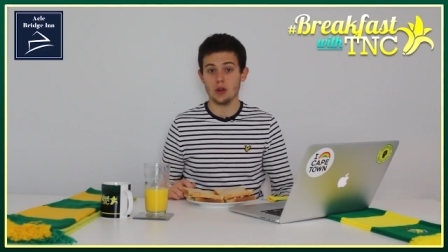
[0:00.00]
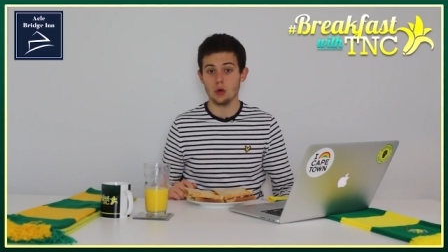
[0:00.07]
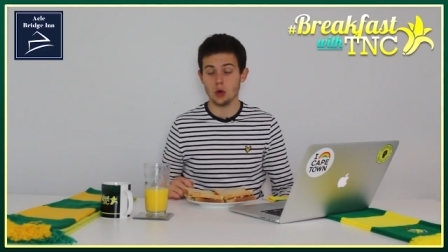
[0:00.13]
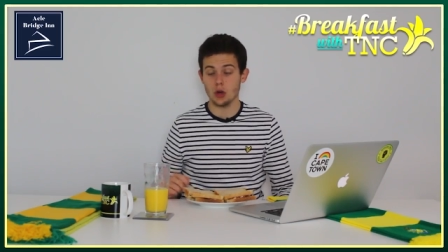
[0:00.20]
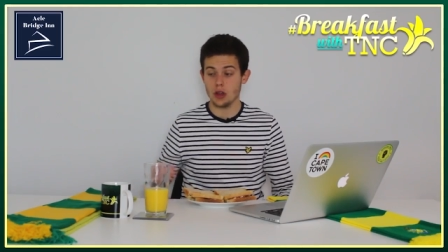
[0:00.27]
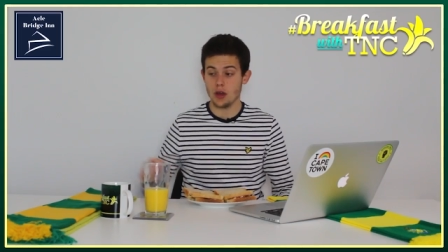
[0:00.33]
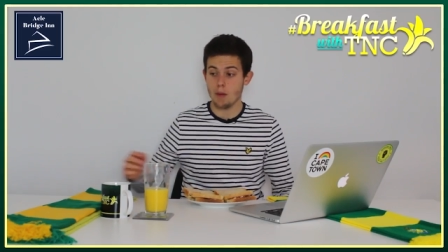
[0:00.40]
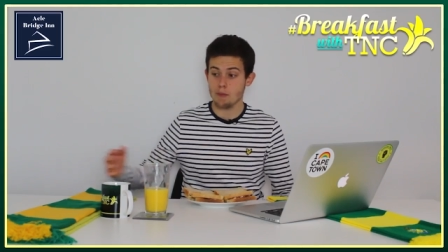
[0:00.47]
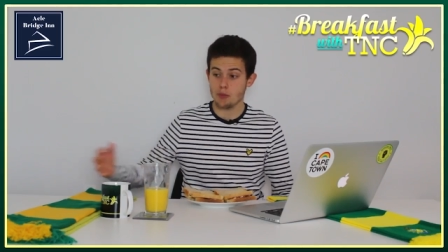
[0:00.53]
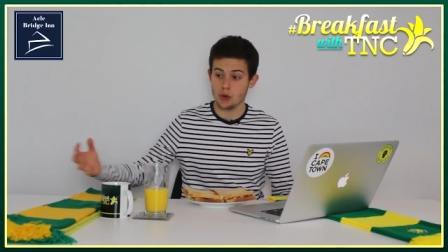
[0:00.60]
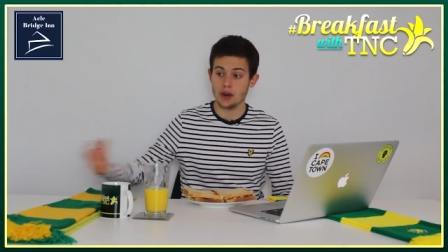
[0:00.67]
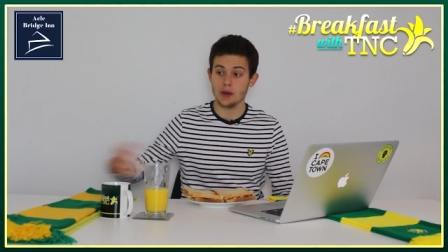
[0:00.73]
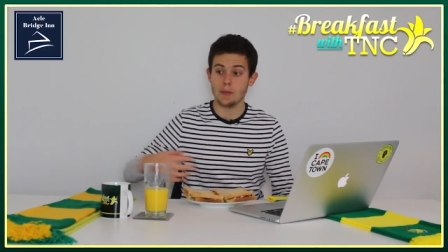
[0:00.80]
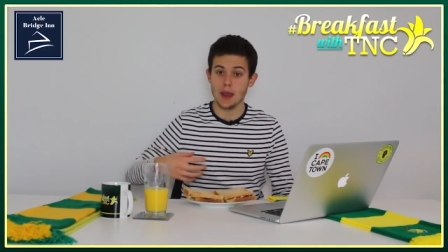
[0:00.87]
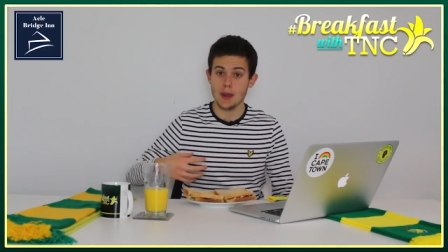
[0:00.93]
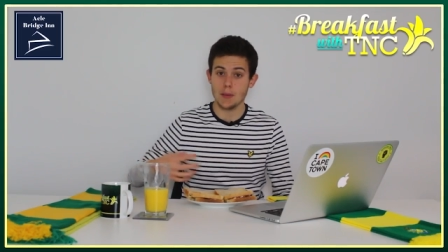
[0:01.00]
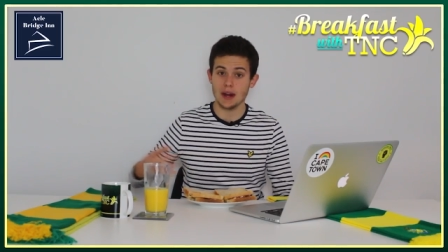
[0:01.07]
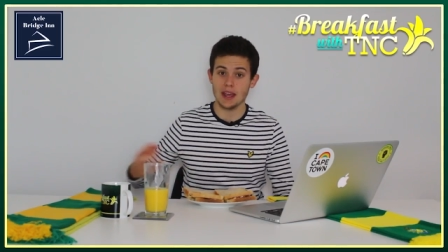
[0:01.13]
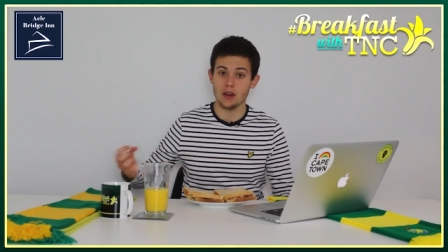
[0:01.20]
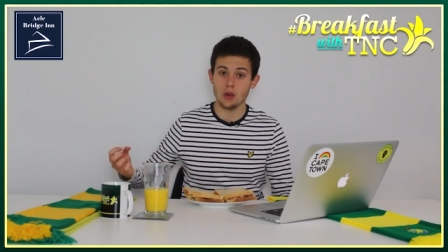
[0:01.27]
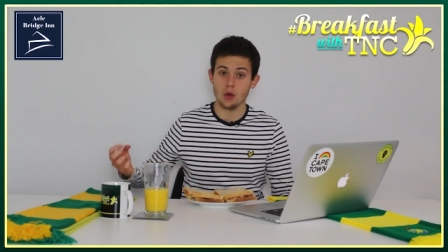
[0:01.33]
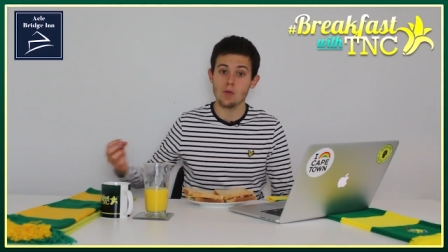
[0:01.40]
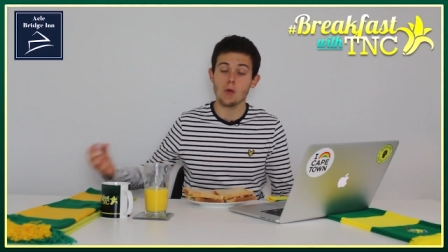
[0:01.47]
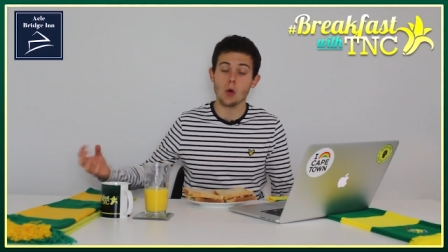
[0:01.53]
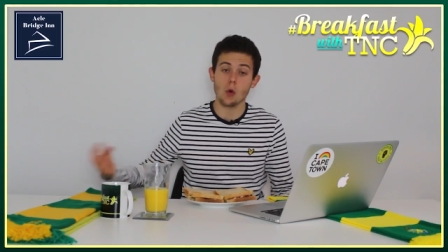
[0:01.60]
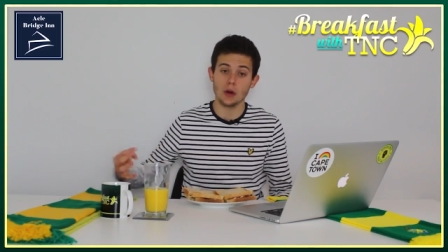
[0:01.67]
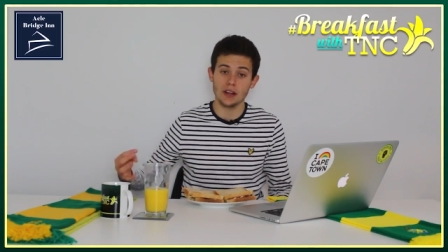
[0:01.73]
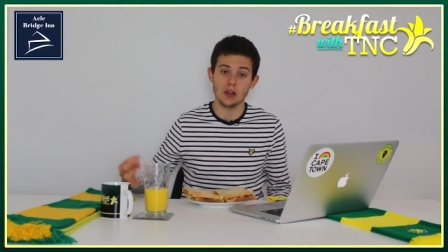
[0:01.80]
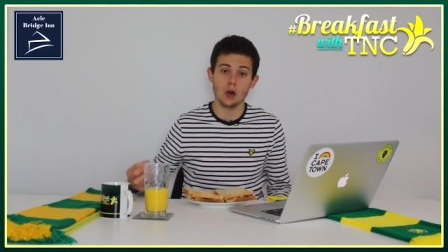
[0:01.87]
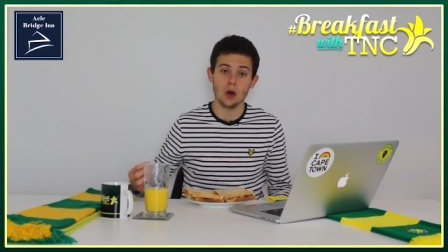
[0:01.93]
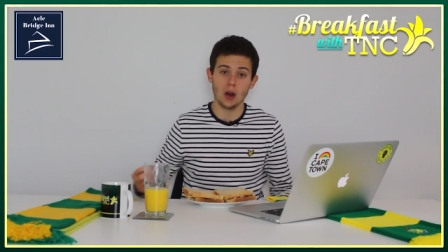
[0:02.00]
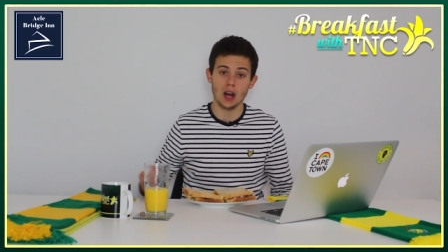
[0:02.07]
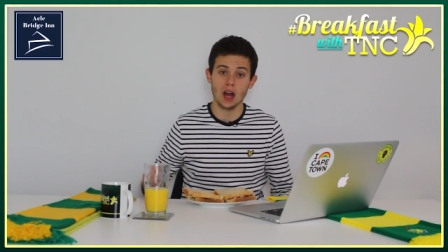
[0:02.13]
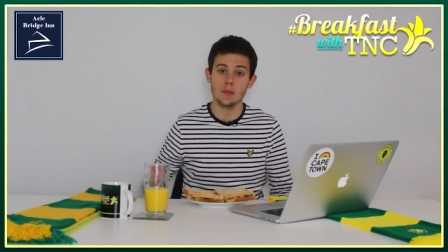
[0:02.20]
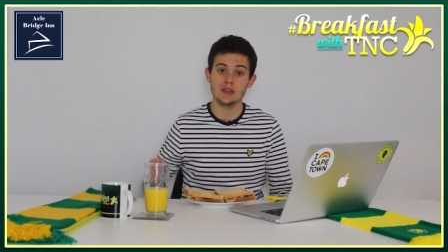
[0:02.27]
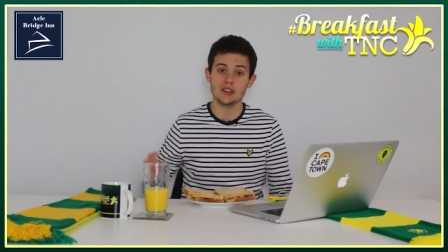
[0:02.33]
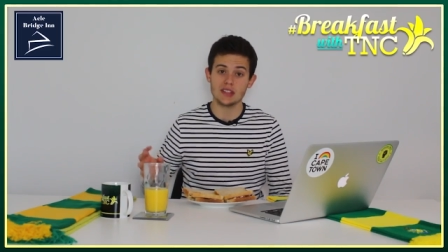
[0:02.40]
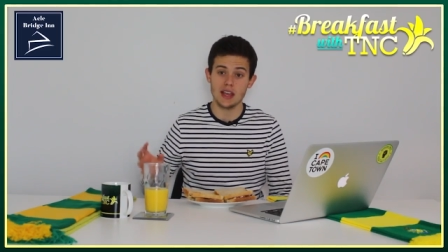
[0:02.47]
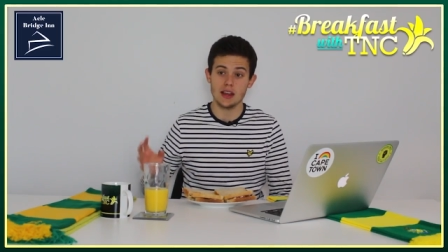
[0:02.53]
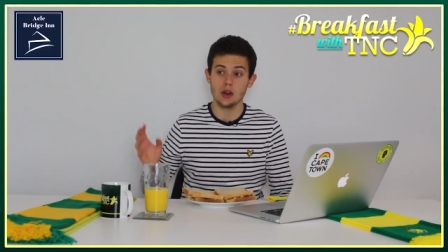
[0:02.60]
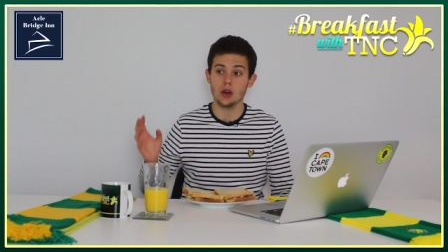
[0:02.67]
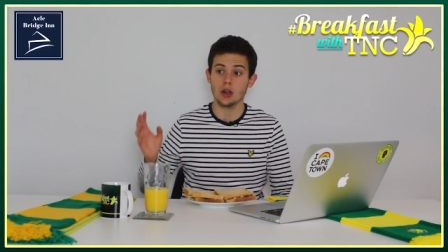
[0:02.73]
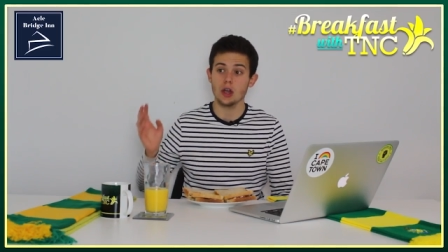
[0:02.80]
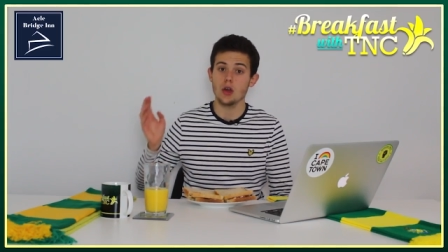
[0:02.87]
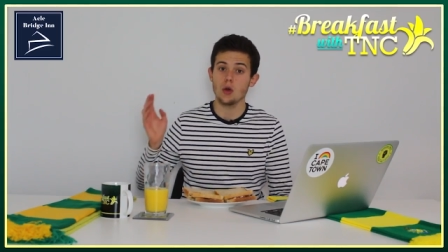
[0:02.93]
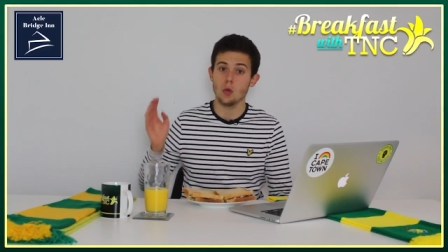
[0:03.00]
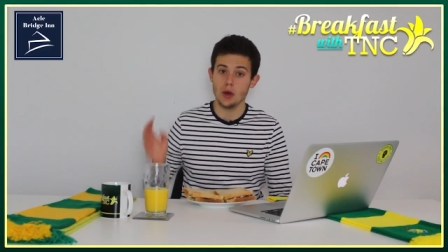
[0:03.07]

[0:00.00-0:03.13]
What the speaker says: or bring people in who have already got a club and say, look,